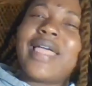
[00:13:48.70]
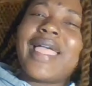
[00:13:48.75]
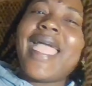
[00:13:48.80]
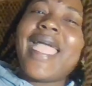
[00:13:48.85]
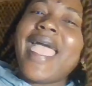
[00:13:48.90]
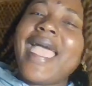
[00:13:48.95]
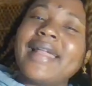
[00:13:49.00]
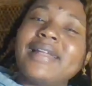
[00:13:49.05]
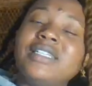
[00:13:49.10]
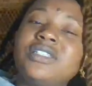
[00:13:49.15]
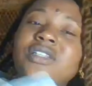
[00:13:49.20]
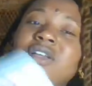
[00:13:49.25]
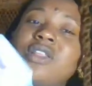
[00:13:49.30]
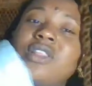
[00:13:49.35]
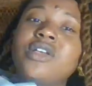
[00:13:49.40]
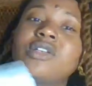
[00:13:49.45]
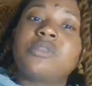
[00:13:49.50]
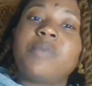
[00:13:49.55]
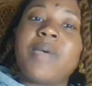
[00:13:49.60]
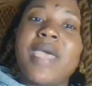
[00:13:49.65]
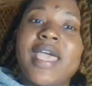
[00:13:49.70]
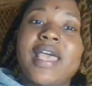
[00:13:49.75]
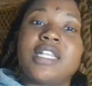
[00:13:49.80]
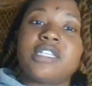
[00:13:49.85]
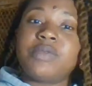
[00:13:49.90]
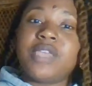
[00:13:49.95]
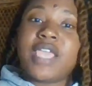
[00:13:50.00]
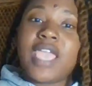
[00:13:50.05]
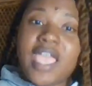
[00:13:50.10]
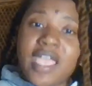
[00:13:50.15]
acting on those
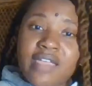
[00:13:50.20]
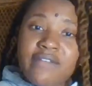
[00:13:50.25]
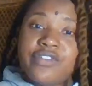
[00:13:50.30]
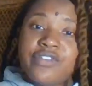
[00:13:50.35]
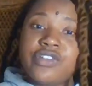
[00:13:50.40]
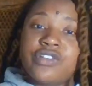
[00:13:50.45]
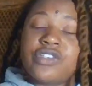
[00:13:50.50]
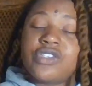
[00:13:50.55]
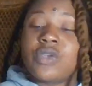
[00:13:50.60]
past behaviors.